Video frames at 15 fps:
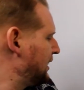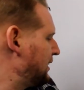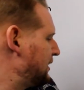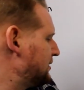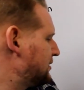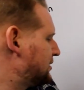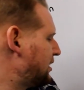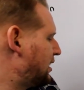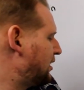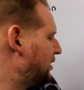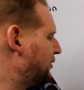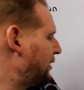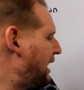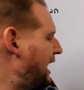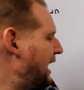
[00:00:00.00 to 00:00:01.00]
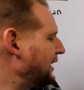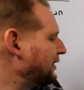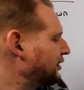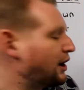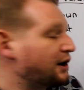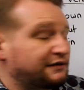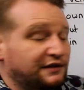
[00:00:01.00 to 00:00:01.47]
So hand
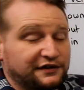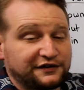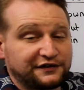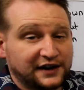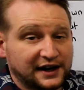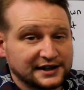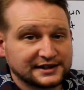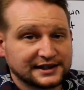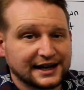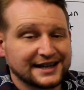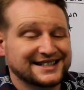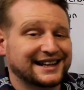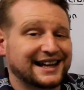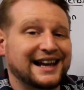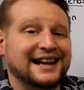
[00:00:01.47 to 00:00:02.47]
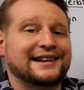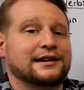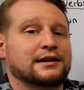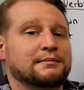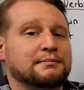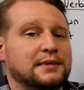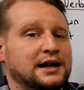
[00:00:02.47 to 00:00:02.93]
over fist as an
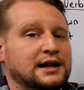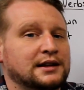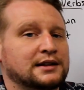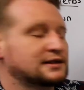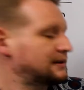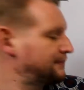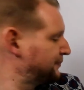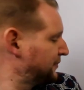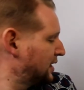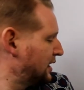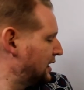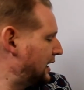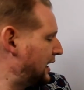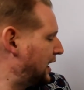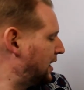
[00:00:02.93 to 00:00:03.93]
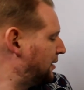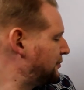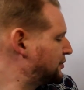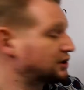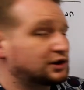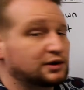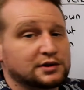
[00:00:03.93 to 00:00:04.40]
idiom means
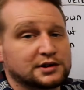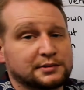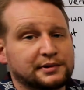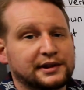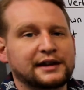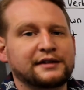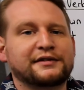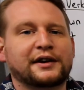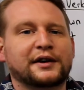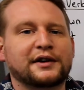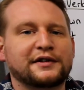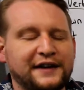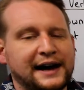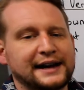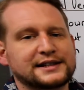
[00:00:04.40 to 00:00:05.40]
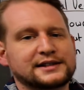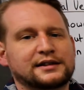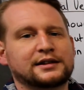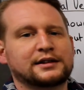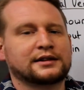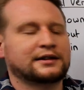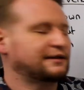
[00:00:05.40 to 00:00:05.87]
to do something very fast,
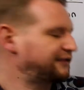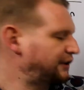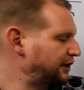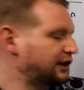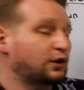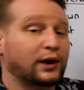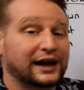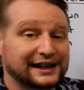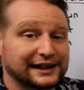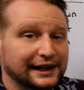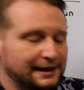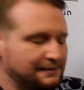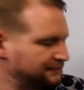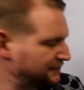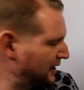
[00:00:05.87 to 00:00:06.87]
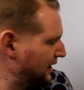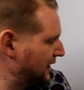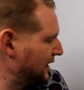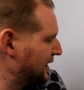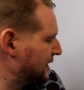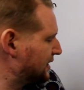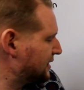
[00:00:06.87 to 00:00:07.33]
very quickly.
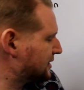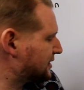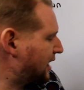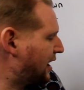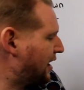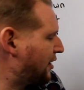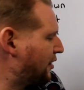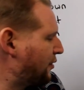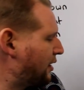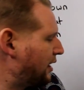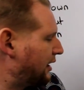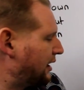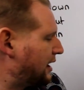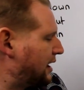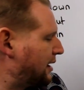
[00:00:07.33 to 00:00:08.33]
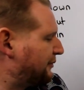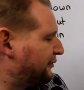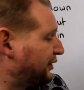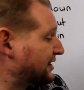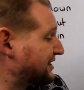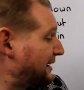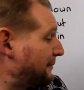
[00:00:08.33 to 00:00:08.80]
So for
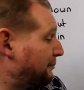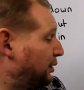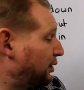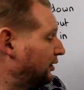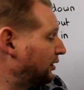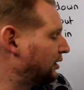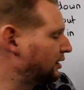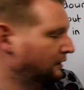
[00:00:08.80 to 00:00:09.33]
example,